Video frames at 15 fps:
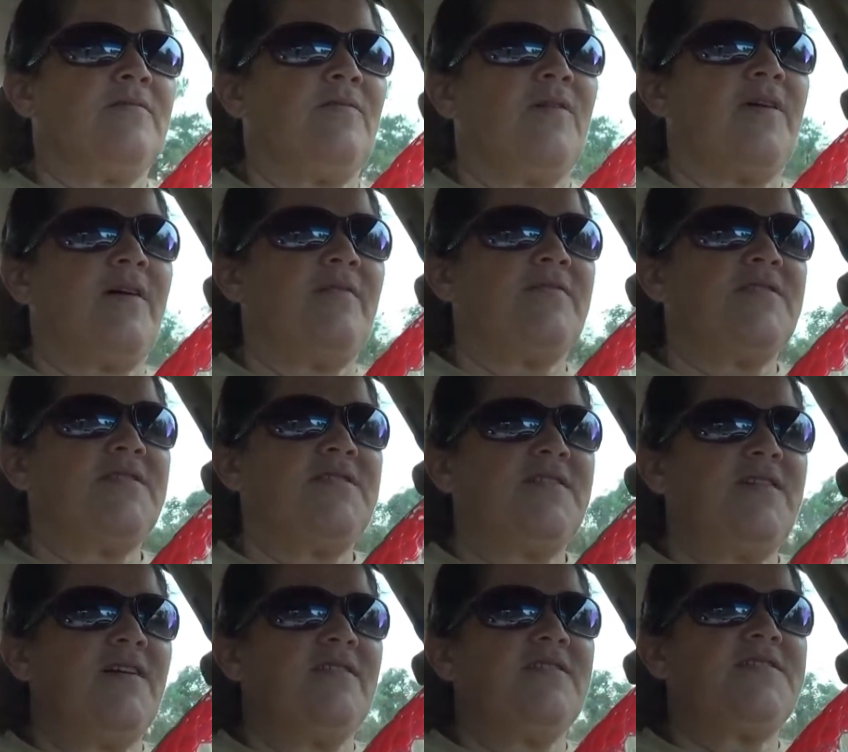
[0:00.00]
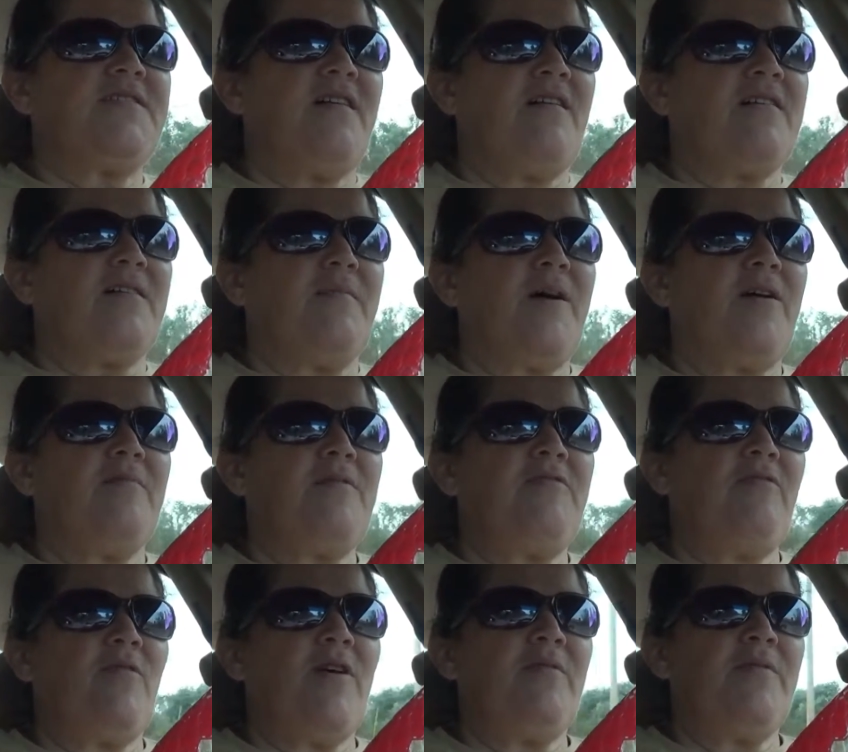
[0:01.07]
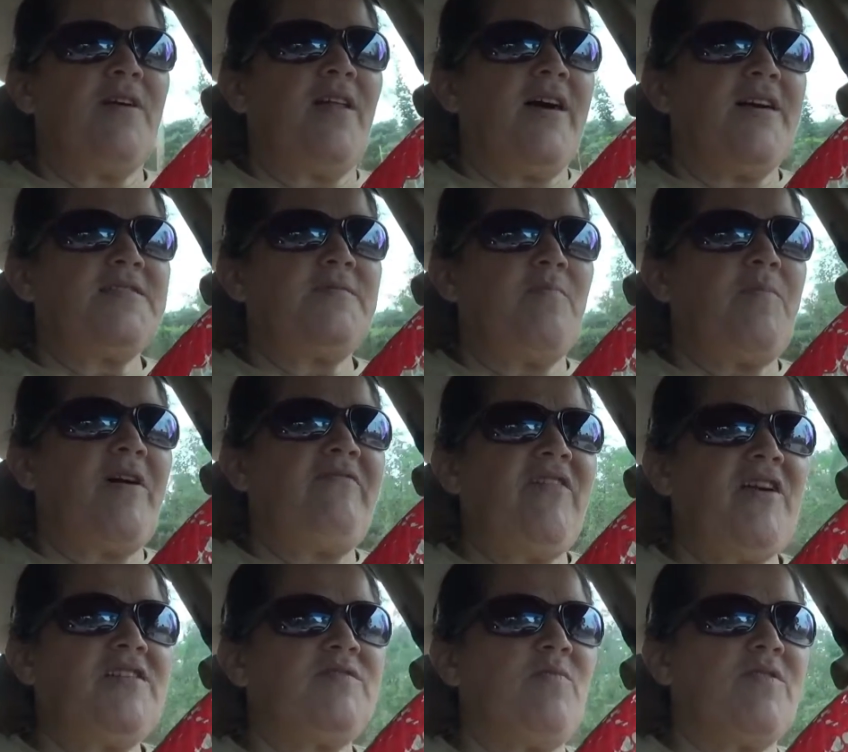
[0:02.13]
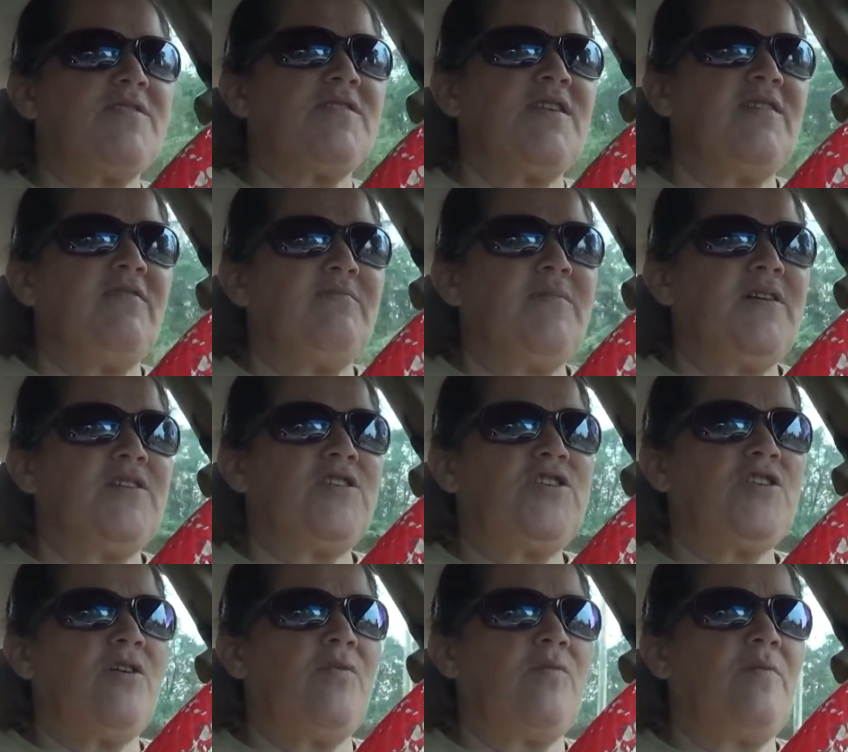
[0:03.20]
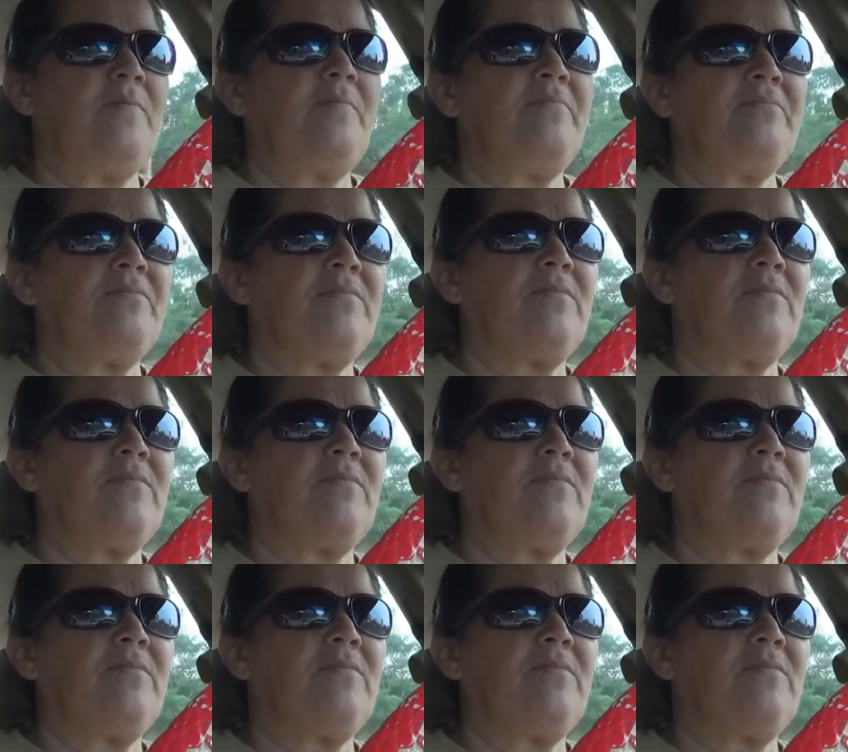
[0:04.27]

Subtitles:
what I was talking about before I realized my face wasn't even being shown.